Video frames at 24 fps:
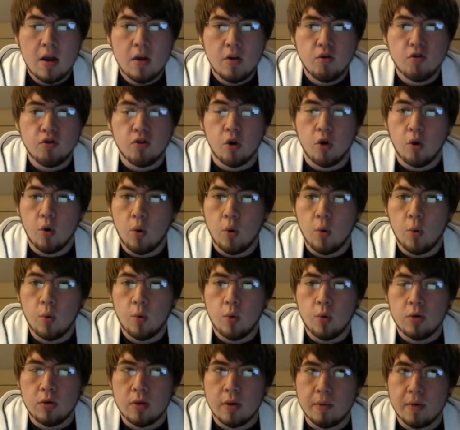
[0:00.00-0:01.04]
So,
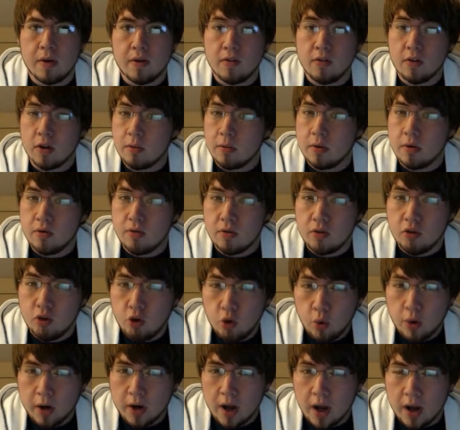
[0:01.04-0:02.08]
that means you're going to be using
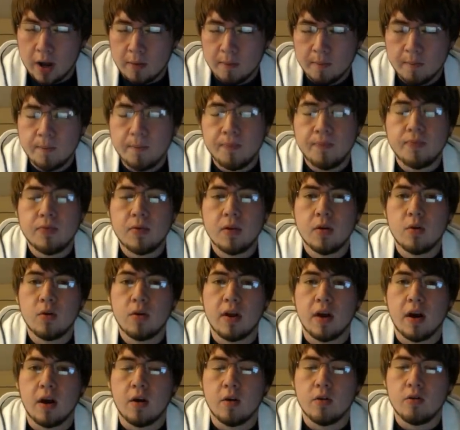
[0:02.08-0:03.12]
Tour Guide.
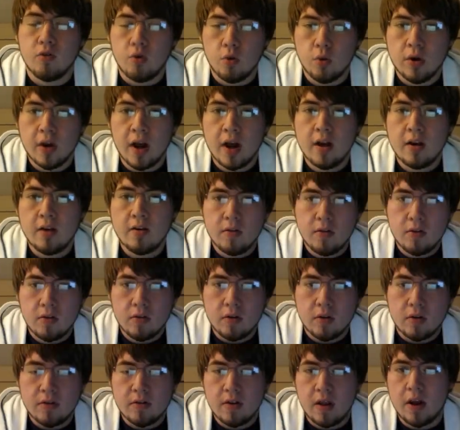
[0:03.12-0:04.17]
Now, Tour Guide,
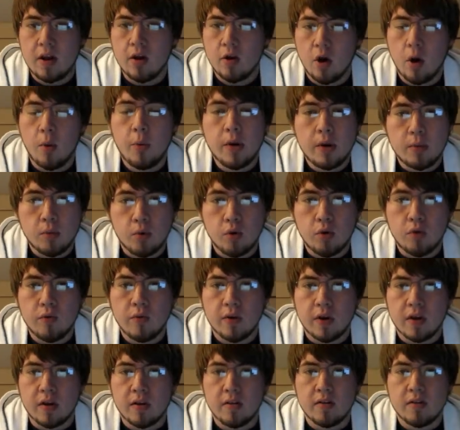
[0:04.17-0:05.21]
say your opening
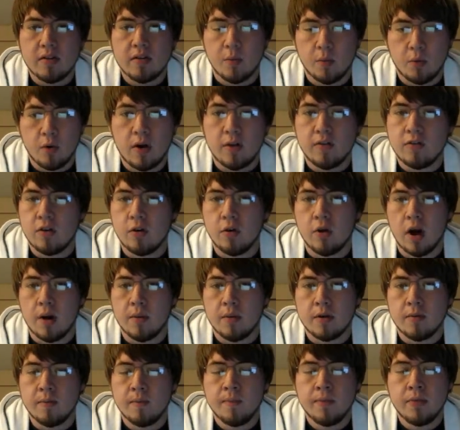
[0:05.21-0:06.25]
move is summon Rescue
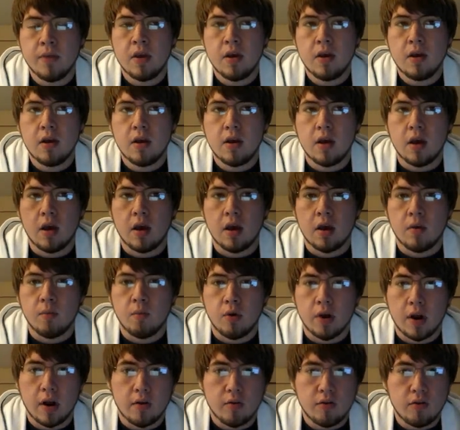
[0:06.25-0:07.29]
Rabbit
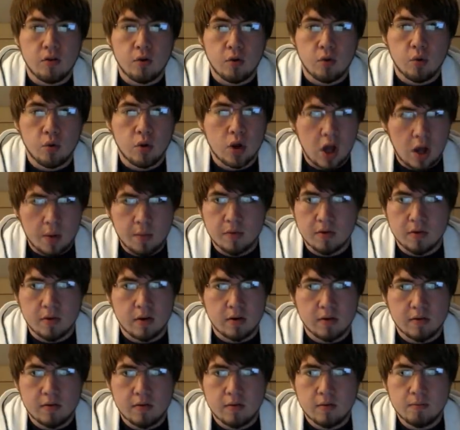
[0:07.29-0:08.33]
and bring out 2
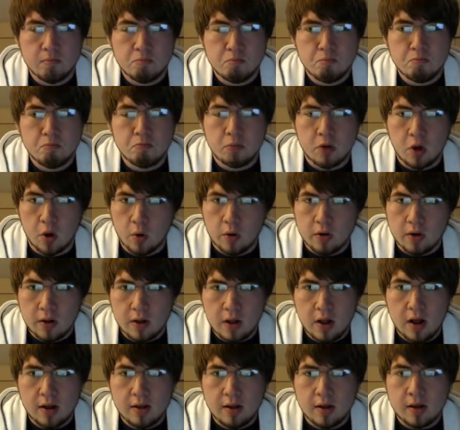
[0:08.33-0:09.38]
Cabazals. Go into
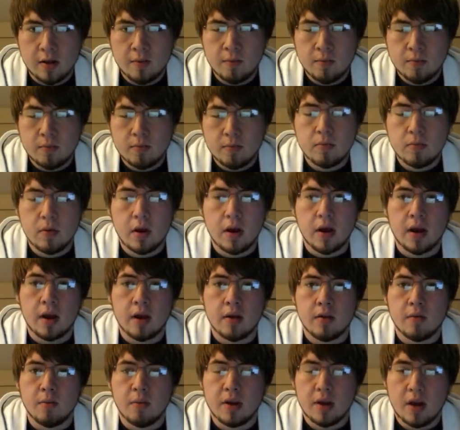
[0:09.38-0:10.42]
Lagia,
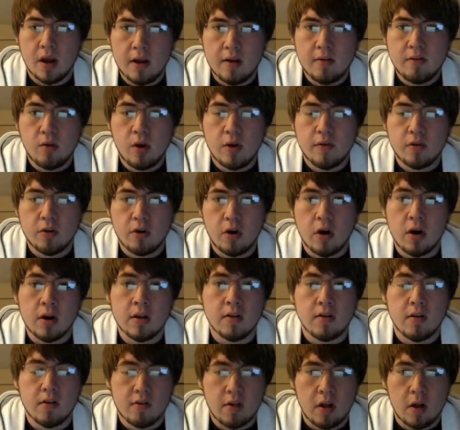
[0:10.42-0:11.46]
and because you have a card
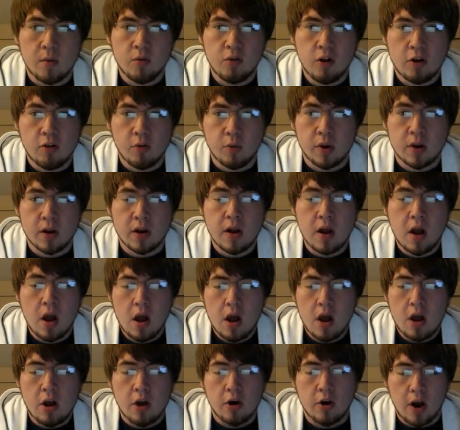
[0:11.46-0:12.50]
that's a Solemn Judgment,
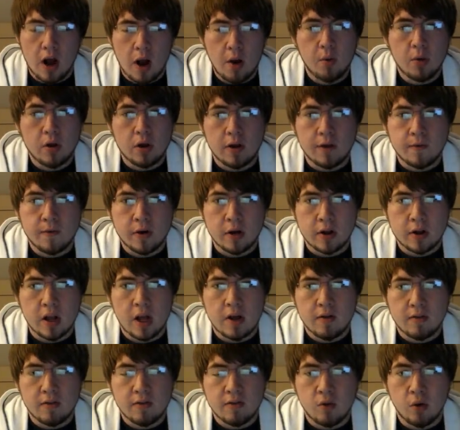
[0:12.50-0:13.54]
you're not really fearing the
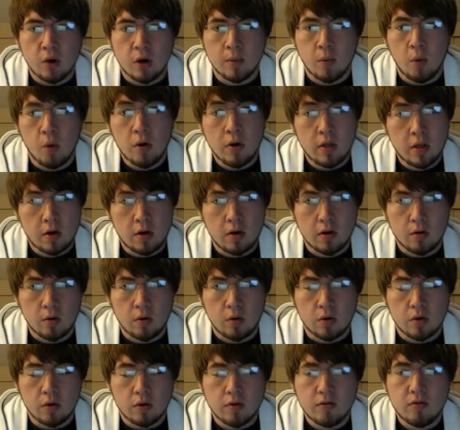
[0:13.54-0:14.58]
Heavy Storm or the Dark
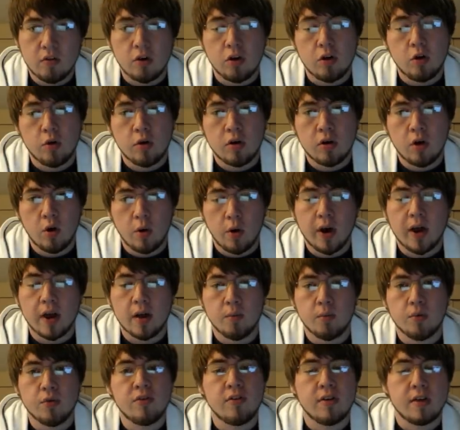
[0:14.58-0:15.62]
Hole, so you can go ahead
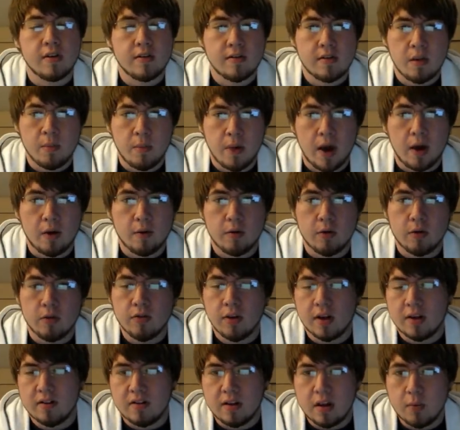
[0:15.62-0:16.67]
and proceed to set back rows
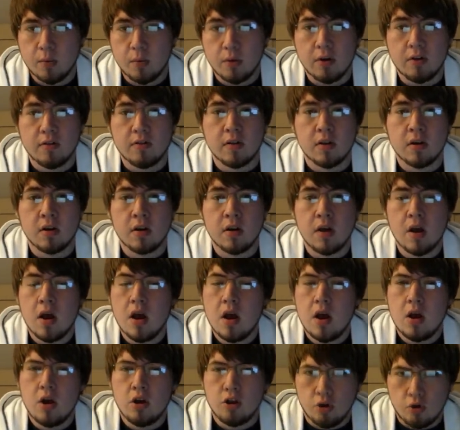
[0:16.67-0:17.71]
like Deep Prison,
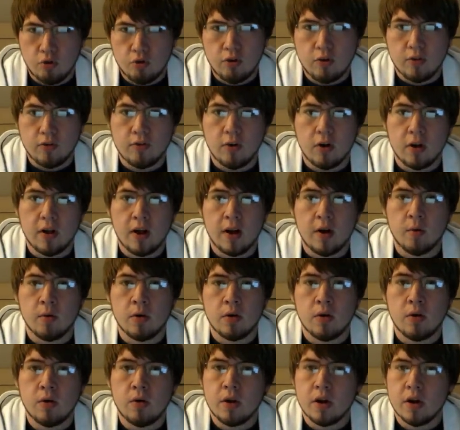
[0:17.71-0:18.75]
usually Starlight
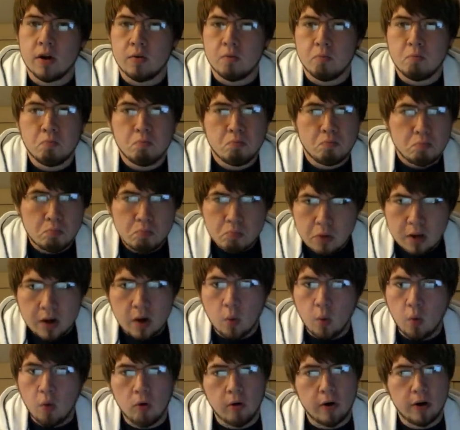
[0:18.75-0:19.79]
Road, and like
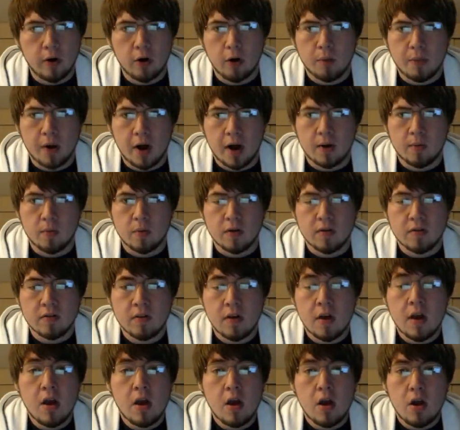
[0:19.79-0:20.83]
a Warning or a Bottomless.
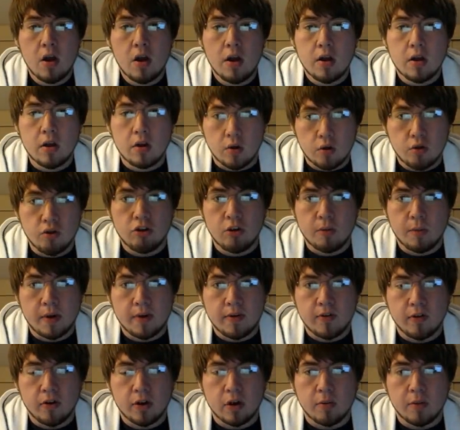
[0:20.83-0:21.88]
Usually
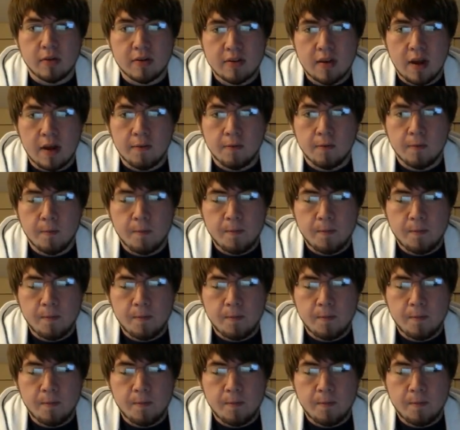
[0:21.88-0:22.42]
means you're going to be safe.